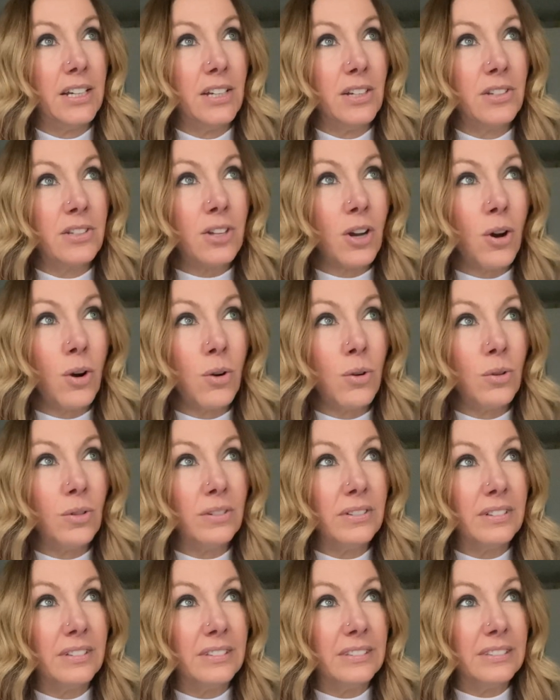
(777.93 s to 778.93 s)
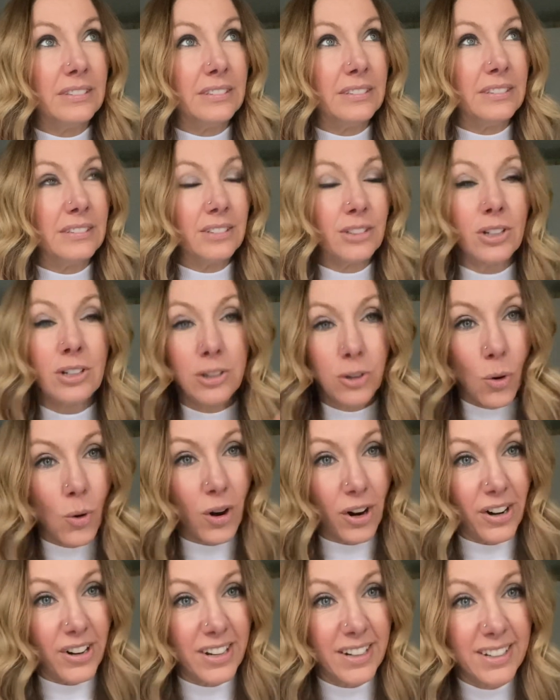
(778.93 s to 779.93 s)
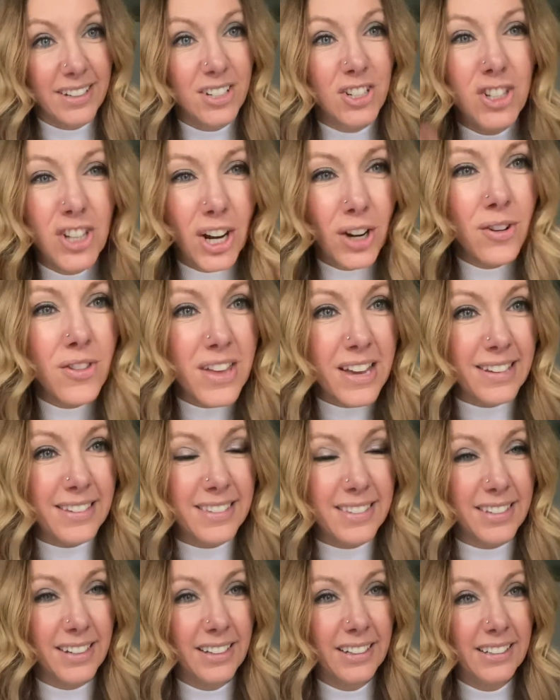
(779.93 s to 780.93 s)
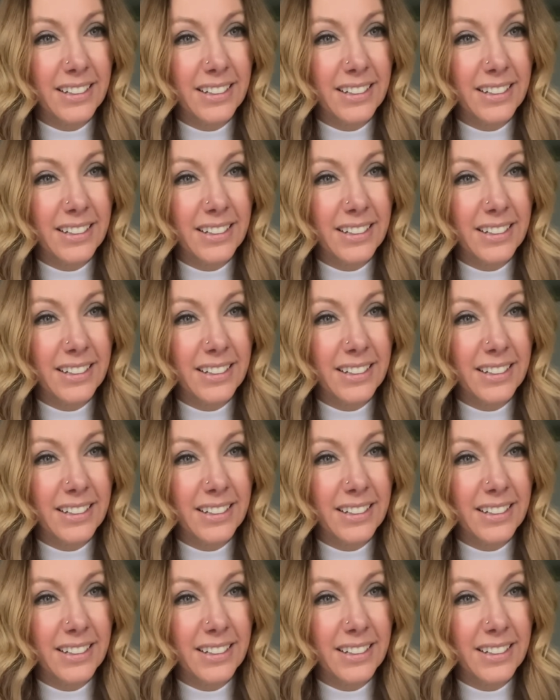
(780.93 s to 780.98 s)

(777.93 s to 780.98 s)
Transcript: So Good Lord, share this.